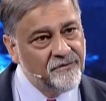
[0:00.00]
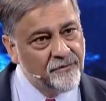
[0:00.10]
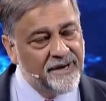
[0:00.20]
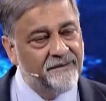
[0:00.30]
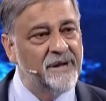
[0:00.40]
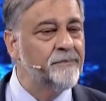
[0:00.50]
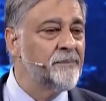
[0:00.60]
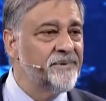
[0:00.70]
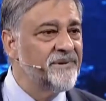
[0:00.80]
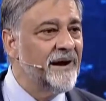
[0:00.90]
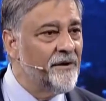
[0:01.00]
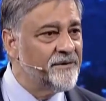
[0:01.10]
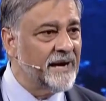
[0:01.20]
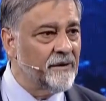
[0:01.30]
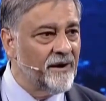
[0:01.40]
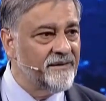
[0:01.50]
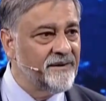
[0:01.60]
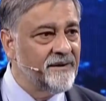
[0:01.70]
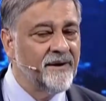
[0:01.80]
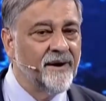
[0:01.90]
So we're repurposing our
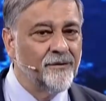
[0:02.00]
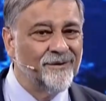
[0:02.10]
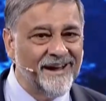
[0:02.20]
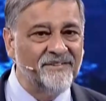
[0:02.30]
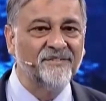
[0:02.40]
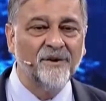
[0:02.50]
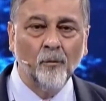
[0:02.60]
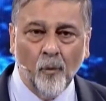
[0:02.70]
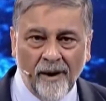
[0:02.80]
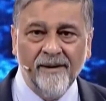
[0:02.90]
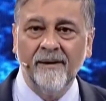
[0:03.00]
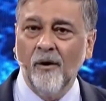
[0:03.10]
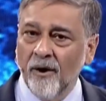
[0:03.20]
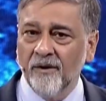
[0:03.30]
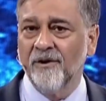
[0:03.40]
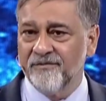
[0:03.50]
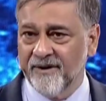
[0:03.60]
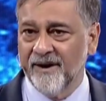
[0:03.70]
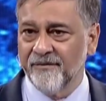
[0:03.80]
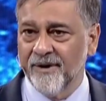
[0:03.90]
technology to test water all across the
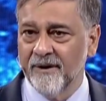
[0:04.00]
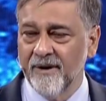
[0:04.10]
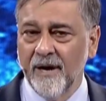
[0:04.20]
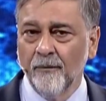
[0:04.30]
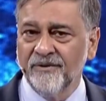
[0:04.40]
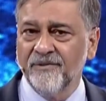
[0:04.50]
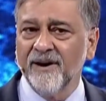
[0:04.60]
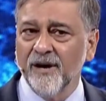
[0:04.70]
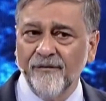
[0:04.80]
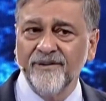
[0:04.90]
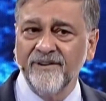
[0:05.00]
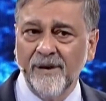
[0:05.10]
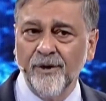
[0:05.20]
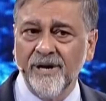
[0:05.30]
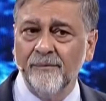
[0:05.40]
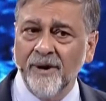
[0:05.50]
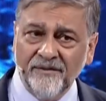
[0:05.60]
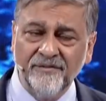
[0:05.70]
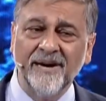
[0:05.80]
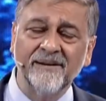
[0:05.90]
country. We're starting off with the Yamuna. We're going
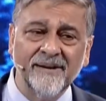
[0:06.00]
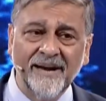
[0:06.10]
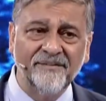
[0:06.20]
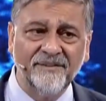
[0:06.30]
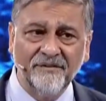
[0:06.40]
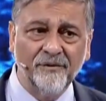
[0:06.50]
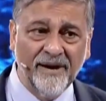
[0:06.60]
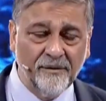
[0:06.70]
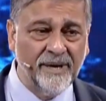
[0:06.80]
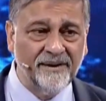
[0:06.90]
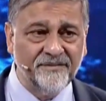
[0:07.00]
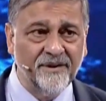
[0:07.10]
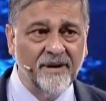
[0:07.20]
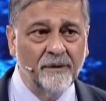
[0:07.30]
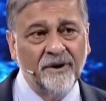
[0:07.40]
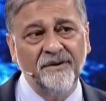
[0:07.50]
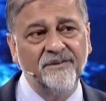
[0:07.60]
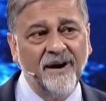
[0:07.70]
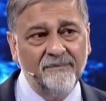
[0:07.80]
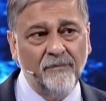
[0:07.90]
to start in the next 6 to 8 weeks. We're going to
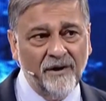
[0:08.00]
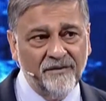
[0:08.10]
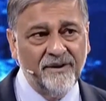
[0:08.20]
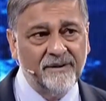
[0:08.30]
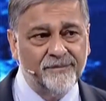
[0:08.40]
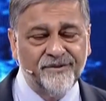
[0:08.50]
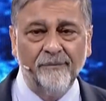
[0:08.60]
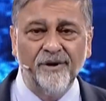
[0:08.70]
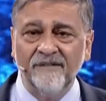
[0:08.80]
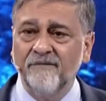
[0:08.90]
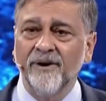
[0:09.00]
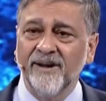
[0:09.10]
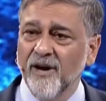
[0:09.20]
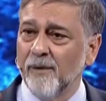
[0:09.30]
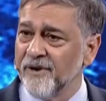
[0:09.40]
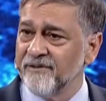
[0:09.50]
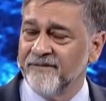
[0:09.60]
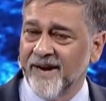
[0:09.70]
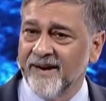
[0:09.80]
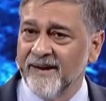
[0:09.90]
start monitoring the Yamuna 40 kilometers
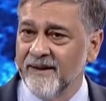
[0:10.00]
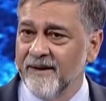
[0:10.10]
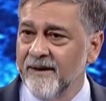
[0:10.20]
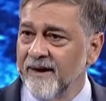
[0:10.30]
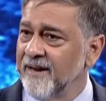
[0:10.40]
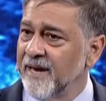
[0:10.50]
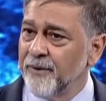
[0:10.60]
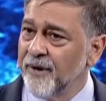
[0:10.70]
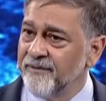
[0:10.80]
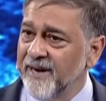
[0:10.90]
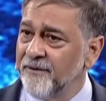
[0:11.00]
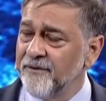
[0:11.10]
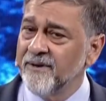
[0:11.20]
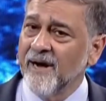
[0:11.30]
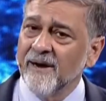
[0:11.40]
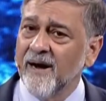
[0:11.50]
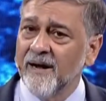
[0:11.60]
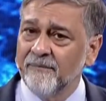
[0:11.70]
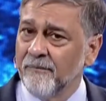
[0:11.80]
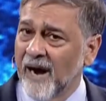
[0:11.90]
of Delhi. And then we're going to take it to the
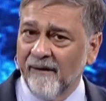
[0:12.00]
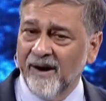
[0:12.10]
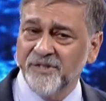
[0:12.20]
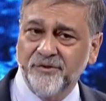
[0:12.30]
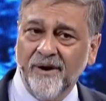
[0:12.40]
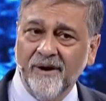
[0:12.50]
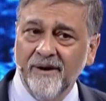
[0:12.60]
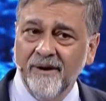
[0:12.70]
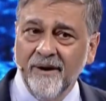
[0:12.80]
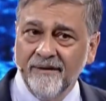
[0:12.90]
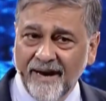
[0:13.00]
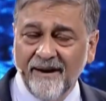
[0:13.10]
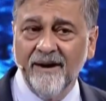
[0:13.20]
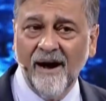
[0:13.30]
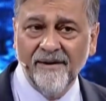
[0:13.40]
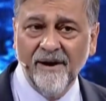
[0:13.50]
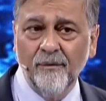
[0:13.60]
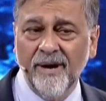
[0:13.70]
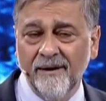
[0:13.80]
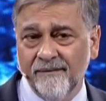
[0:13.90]
Ganga, Maharashtra, Telangana,
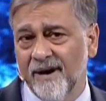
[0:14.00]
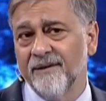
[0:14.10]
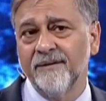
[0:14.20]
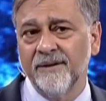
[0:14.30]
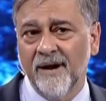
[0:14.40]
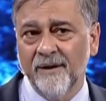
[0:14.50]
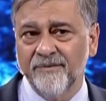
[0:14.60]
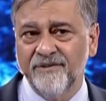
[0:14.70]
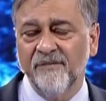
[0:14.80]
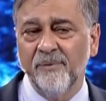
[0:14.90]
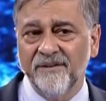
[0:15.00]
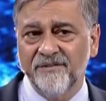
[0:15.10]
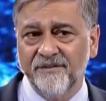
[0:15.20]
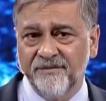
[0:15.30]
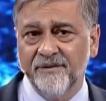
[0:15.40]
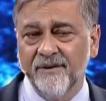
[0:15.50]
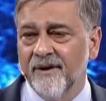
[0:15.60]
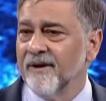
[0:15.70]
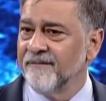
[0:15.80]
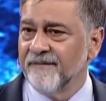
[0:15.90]
where the Chief Minister's,
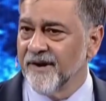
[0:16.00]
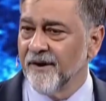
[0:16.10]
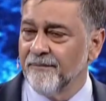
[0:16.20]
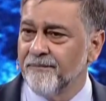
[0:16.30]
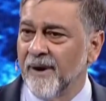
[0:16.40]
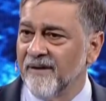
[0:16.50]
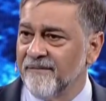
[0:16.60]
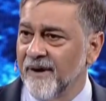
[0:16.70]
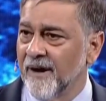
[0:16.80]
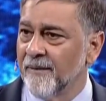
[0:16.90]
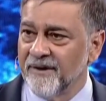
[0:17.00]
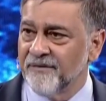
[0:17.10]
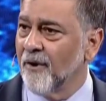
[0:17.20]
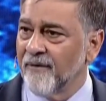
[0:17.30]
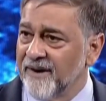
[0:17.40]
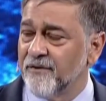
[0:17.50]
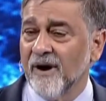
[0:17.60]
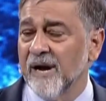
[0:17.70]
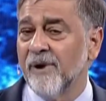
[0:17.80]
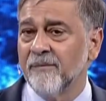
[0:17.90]
is already
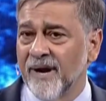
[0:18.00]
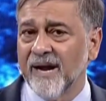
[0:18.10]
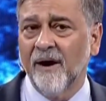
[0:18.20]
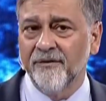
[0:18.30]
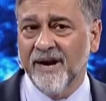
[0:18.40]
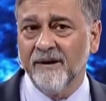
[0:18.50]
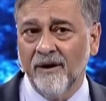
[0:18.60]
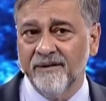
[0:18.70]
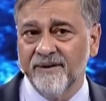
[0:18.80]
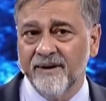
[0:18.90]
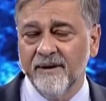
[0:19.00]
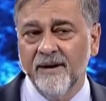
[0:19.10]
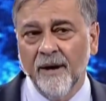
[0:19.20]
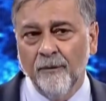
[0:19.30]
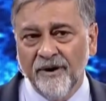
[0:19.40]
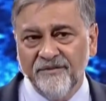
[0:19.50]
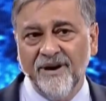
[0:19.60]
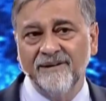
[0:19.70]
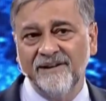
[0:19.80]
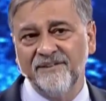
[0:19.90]
talking about bringing our technology in. We're going to
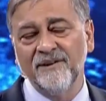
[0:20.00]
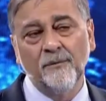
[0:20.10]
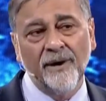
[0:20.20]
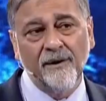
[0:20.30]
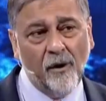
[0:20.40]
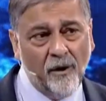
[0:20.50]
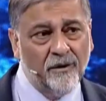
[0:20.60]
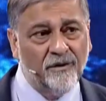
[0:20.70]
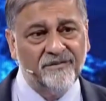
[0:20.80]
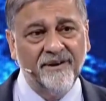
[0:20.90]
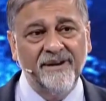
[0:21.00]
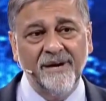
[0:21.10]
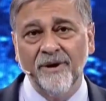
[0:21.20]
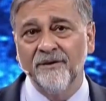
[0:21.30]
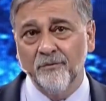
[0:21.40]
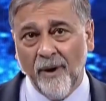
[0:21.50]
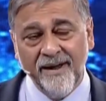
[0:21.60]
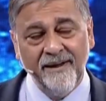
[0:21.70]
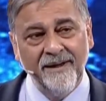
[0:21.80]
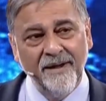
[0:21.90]
start testing the water all across India. Because
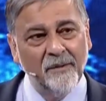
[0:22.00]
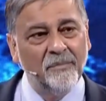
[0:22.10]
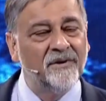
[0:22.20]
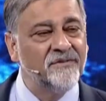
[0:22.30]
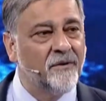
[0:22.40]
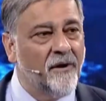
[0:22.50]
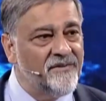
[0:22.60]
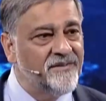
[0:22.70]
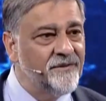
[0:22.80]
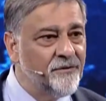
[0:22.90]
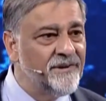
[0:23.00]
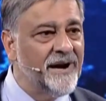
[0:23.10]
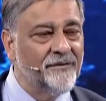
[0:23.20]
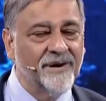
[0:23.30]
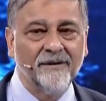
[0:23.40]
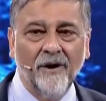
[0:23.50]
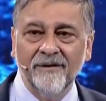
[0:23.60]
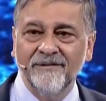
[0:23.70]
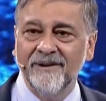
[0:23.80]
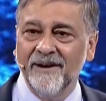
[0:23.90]
why? Because the cost of using our
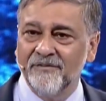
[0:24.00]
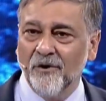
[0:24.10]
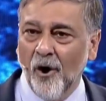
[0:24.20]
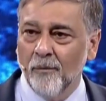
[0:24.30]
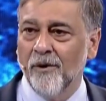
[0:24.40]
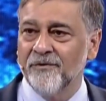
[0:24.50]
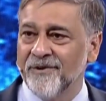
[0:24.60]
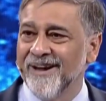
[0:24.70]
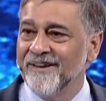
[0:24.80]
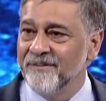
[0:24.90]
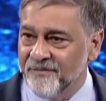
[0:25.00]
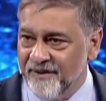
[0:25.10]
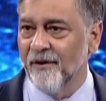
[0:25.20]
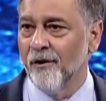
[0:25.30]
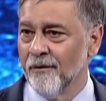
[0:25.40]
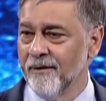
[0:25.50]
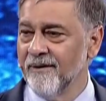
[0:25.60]
technology is almost zero.